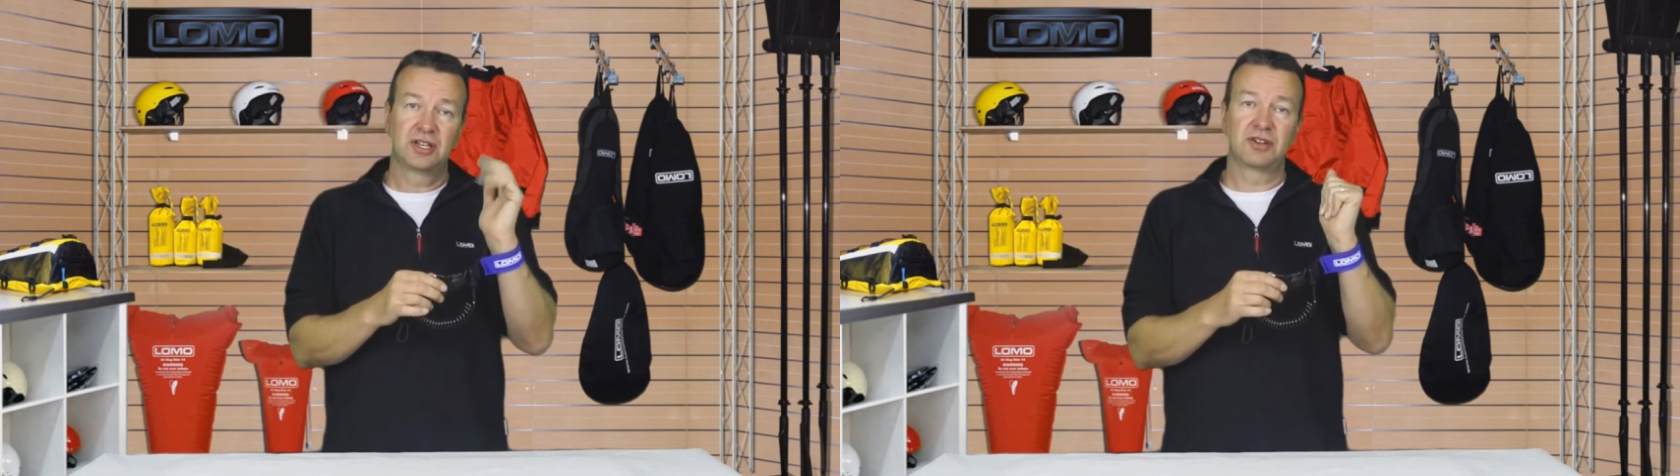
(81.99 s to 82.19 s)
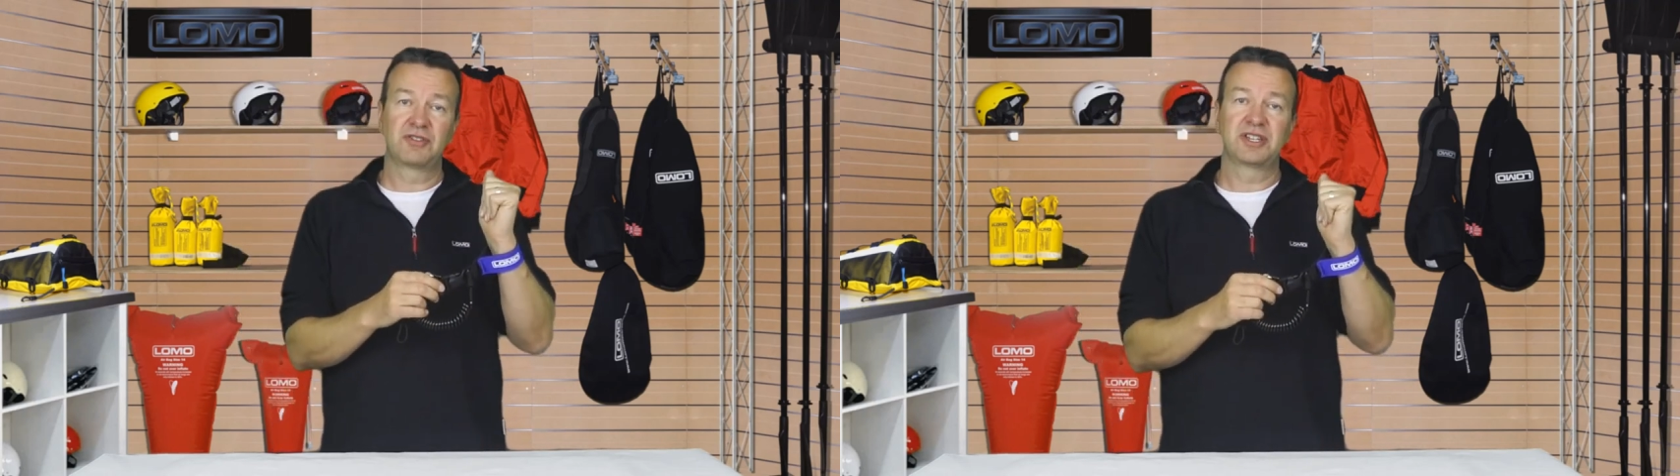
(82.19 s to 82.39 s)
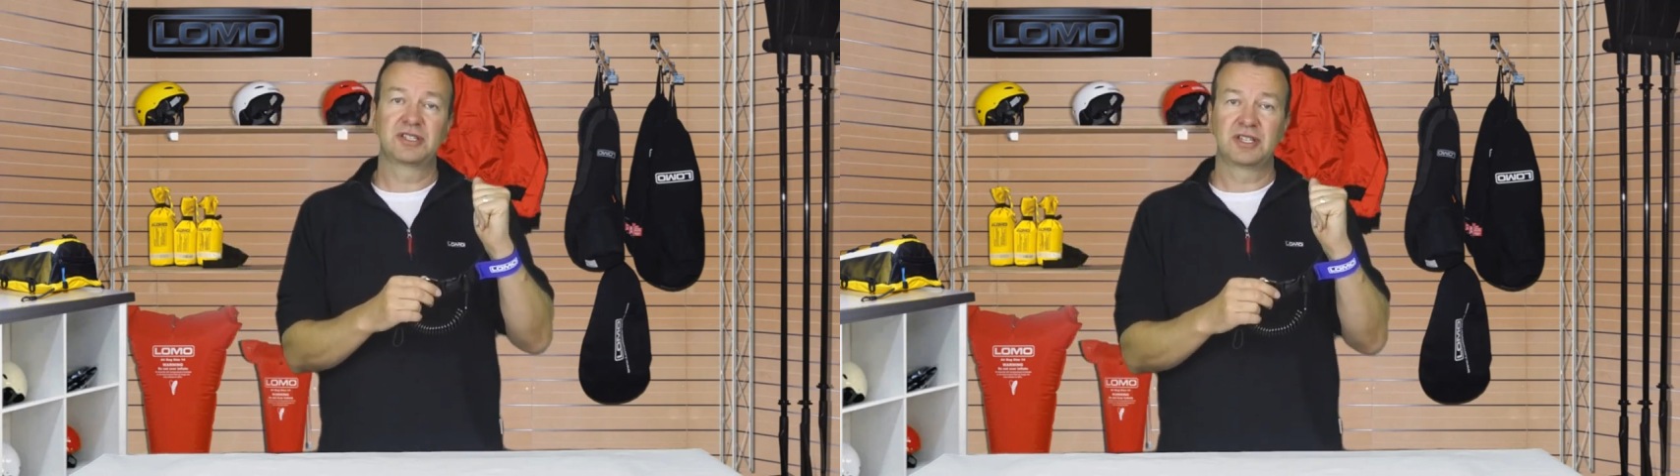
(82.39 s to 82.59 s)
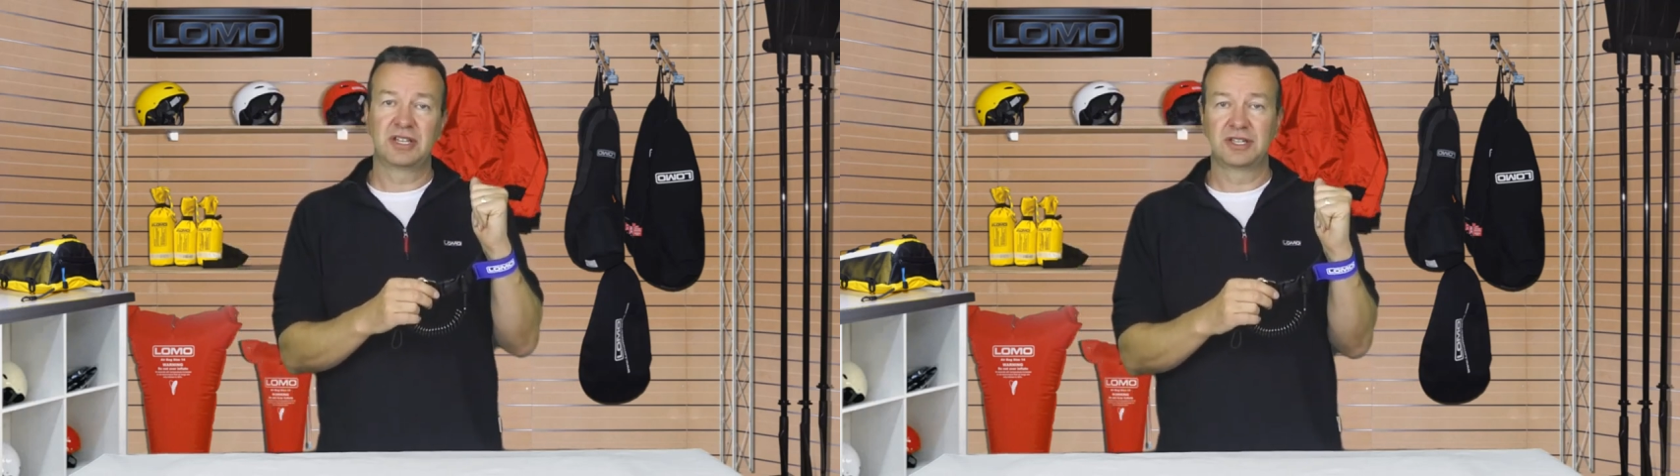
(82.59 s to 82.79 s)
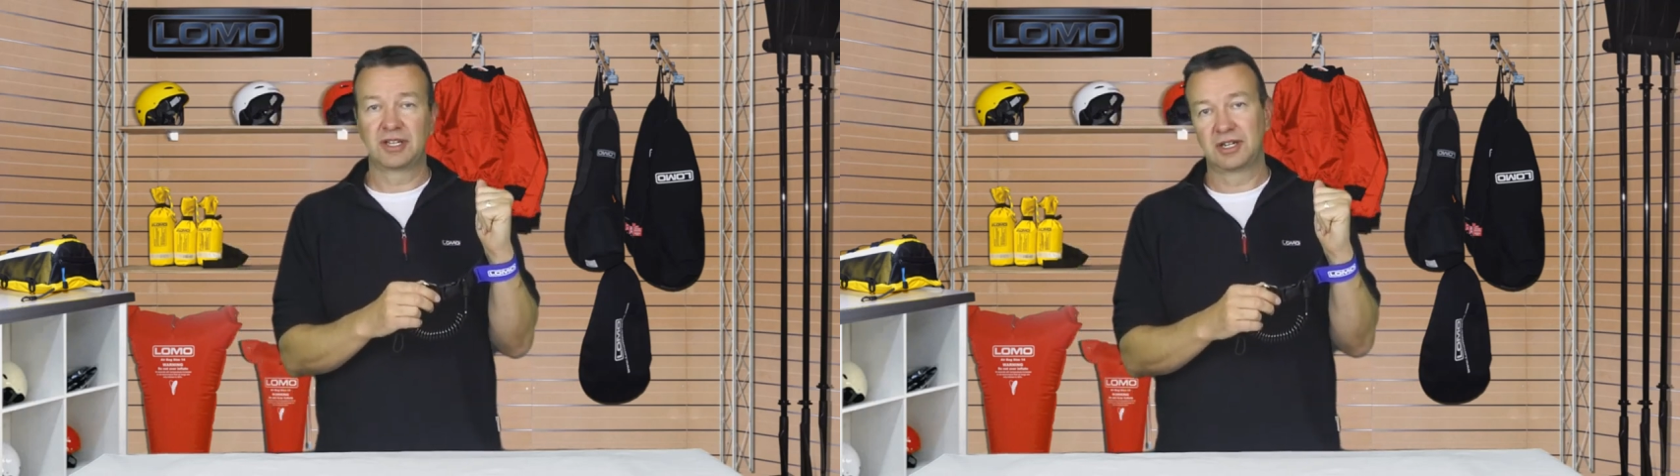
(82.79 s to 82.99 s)
wrist
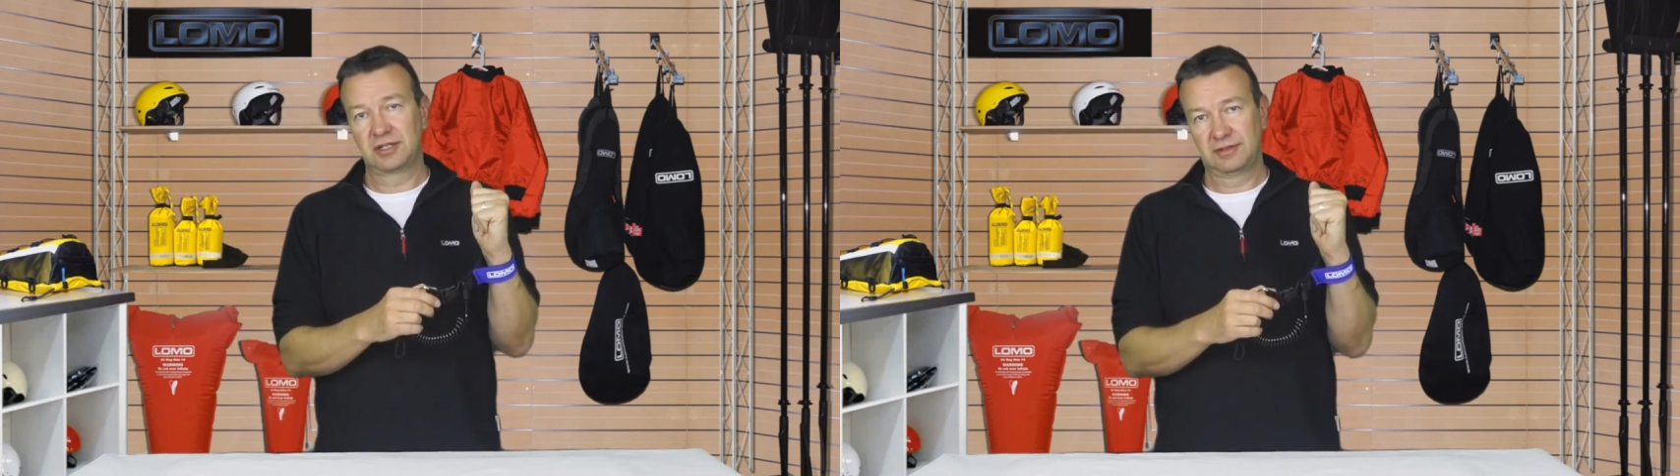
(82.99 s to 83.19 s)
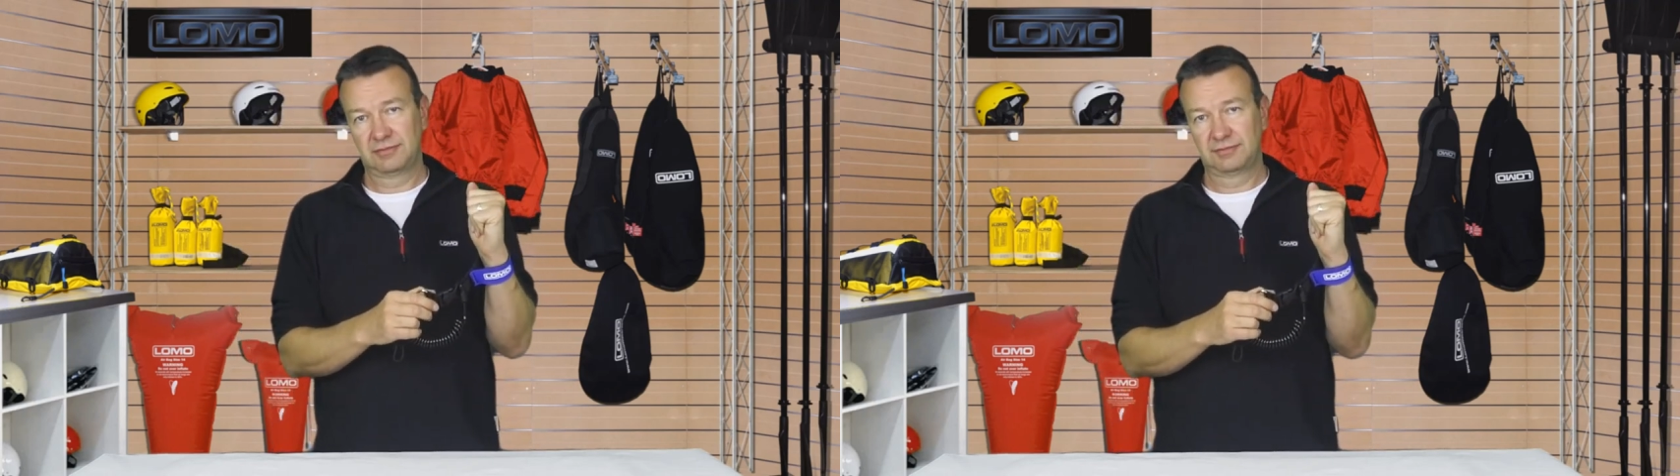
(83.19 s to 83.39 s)
lanyard.